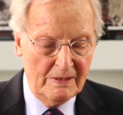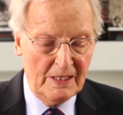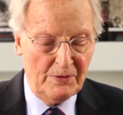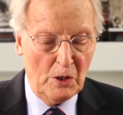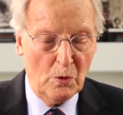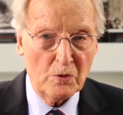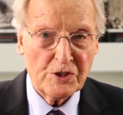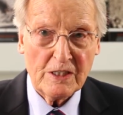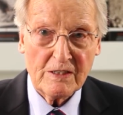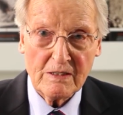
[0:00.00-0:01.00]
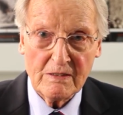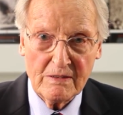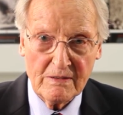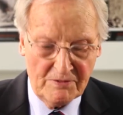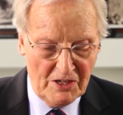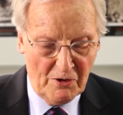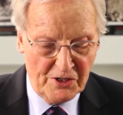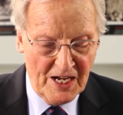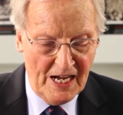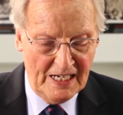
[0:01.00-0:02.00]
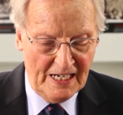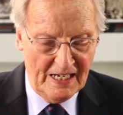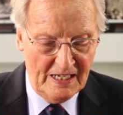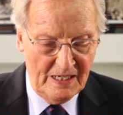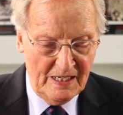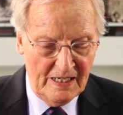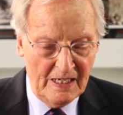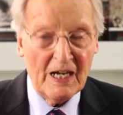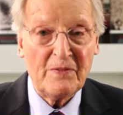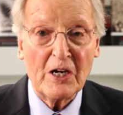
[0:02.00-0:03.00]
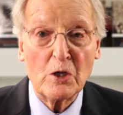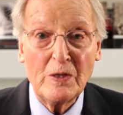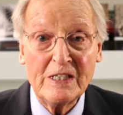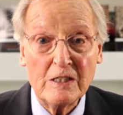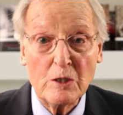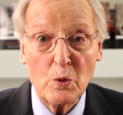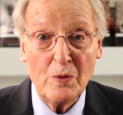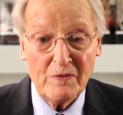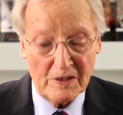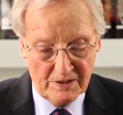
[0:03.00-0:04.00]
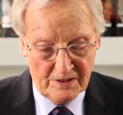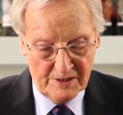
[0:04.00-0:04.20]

and their horses and their attire and their Cretan quivers.